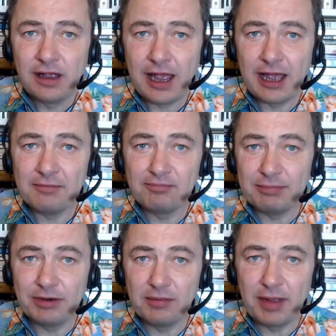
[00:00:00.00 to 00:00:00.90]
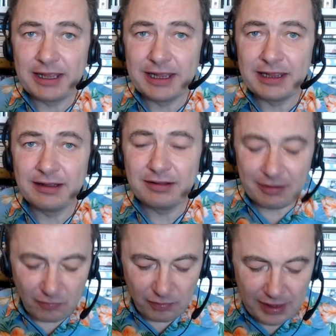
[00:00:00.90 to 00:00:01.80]
And people are making,
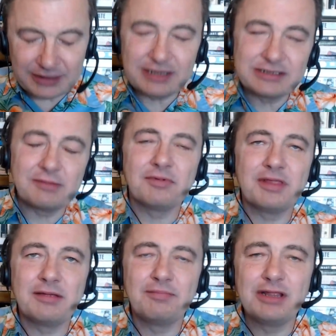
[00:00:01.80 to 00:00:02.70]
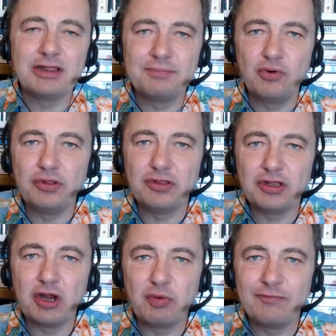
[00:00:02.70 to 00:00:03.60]
they've made the point
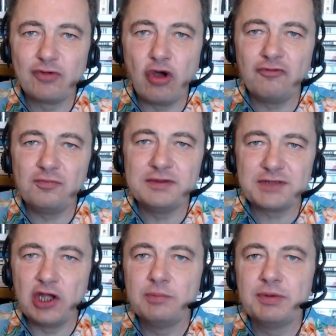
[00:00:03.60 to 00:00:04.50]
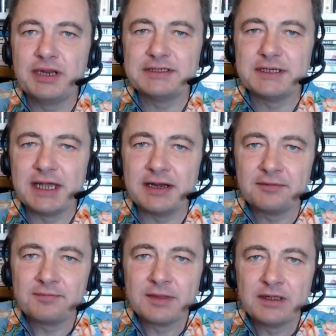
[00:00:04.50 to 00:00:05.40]
that, we've gone from this open internet
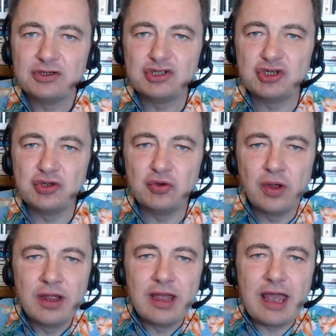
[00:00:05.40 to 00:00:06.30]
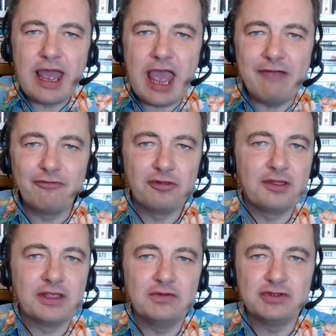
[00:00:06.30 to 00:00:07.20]
to
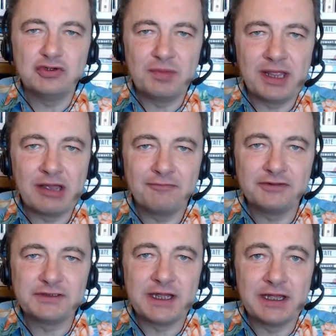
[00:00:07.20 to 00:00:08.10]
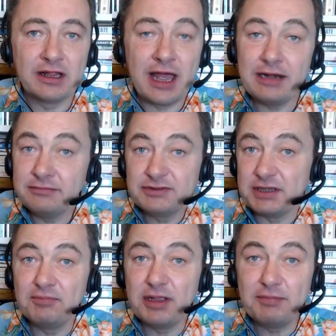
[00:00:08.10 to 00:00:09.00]
everything you do being up for sale. And
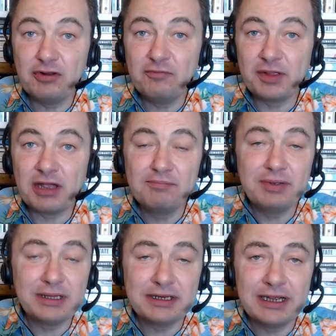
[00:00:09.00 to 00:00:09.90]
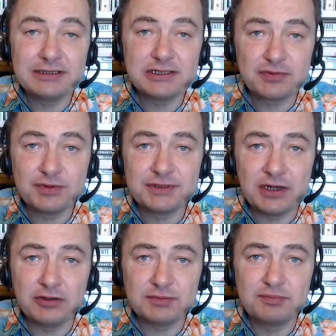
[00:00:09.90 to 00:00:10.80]
some people have become billionaires as a
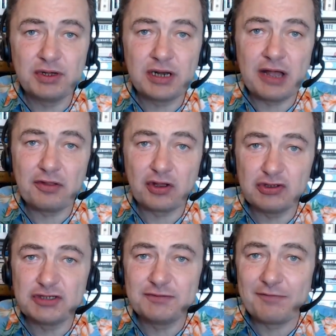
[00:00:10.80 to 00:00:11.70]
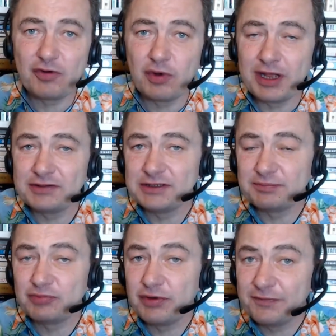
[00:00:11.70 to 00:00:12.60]
result, but at the cost of everyone else's
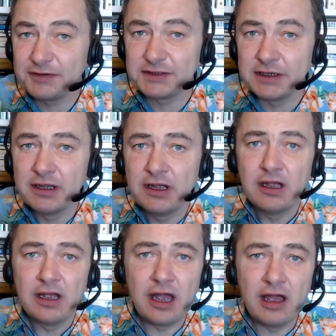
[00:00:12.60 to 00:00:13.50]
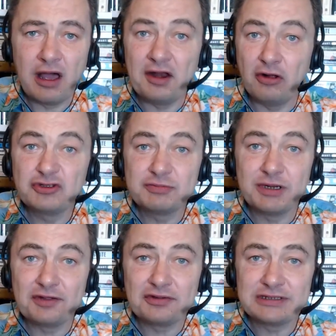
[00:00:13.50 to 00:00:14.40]
privacy. And
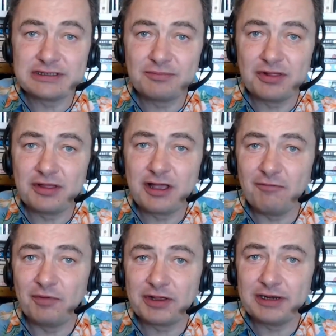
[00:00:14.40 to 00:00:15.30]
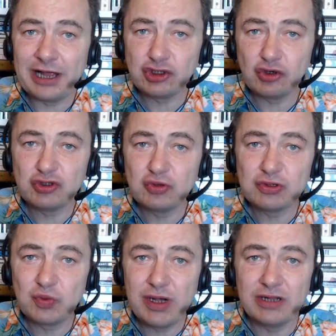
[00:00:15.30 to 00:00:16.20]
ultimately, this is something the government can latch onto
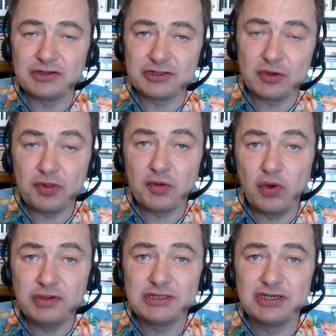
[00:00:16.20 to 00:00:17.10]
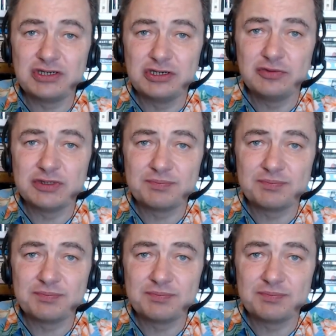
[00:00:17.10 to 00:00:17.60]
as well. So what they wanted to do was